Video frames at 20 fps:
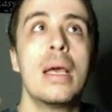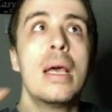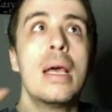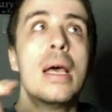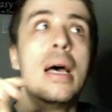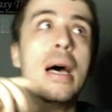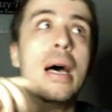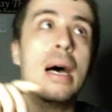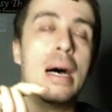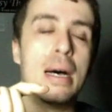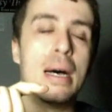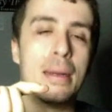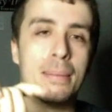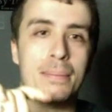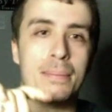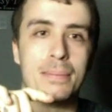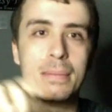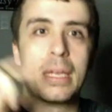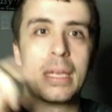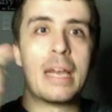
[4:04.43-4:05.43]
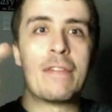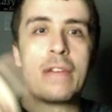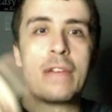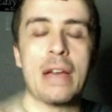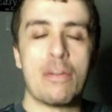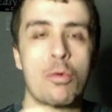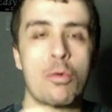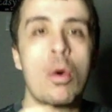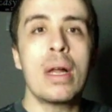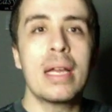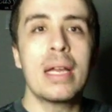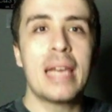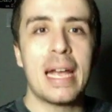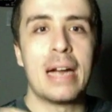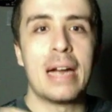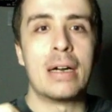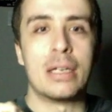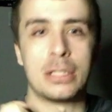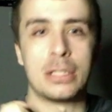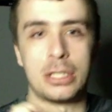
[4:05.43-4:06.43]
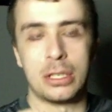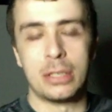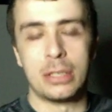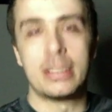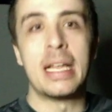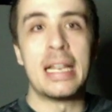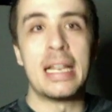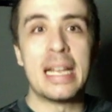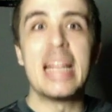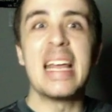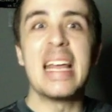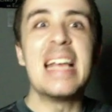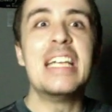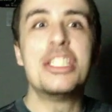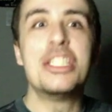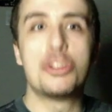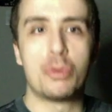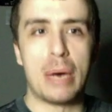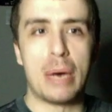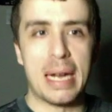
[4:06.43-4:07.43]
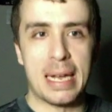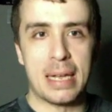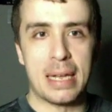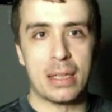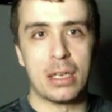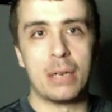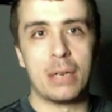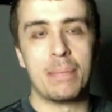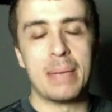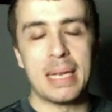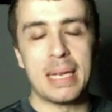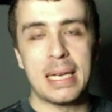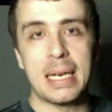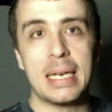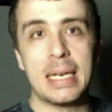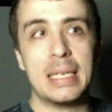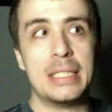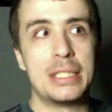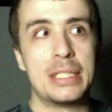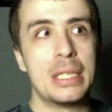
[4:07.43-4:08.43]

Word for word: Um, if you have one character, then it is regular because